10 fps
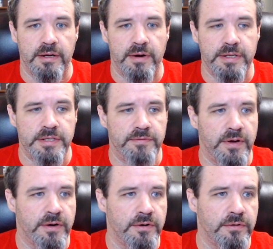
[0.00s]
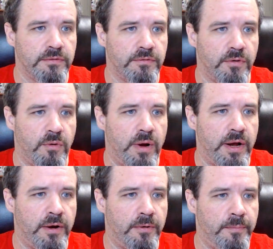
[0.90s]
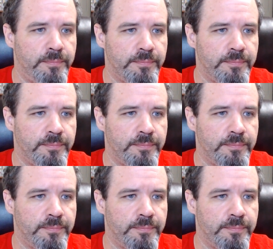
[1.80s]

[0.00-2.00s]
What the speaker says: crazy fucker for a while.